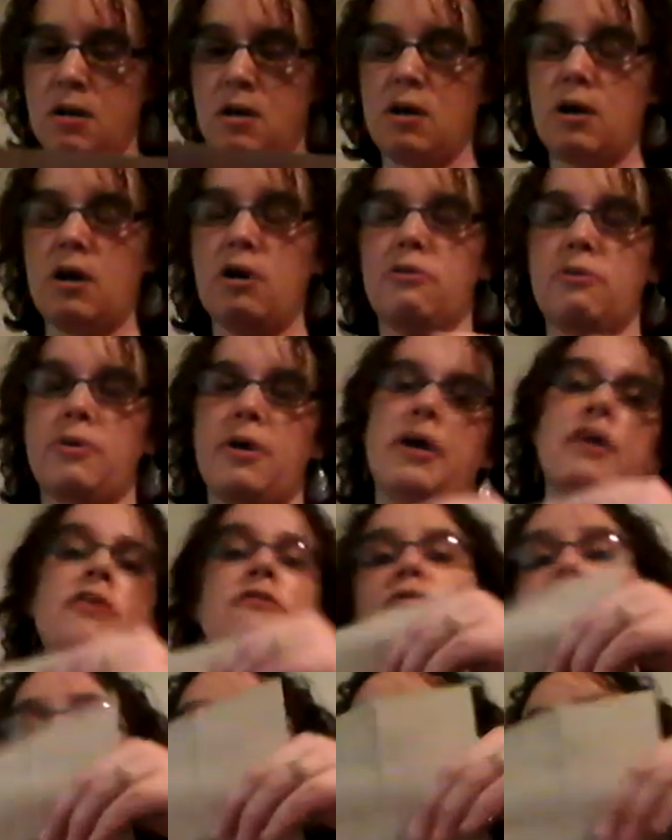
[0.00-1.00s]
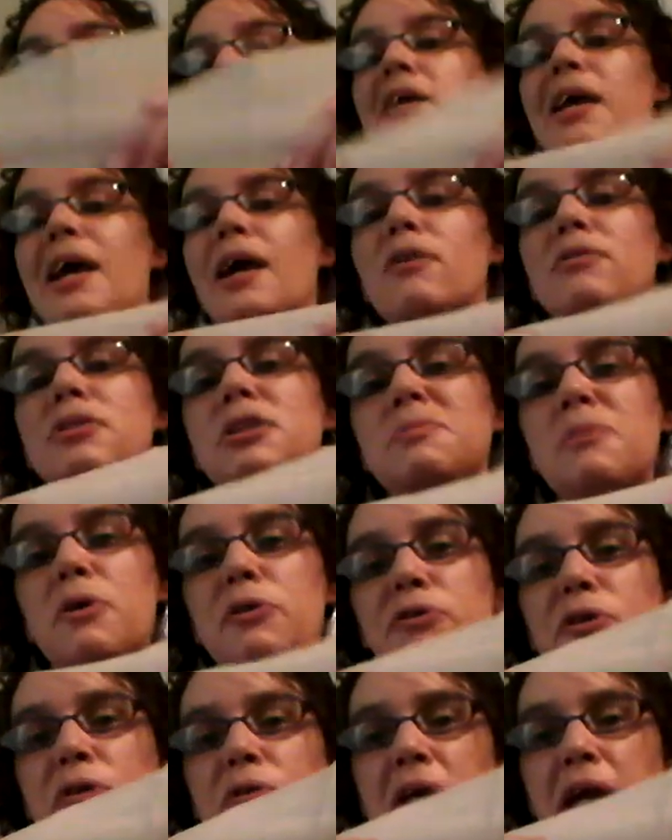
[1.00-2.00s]
All right, 14 count
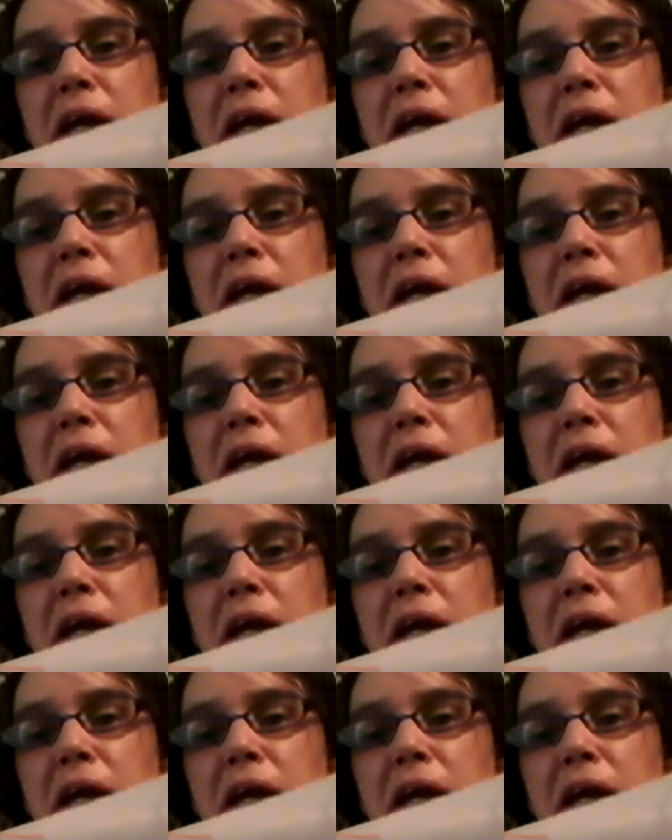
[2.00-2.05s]
smoke tone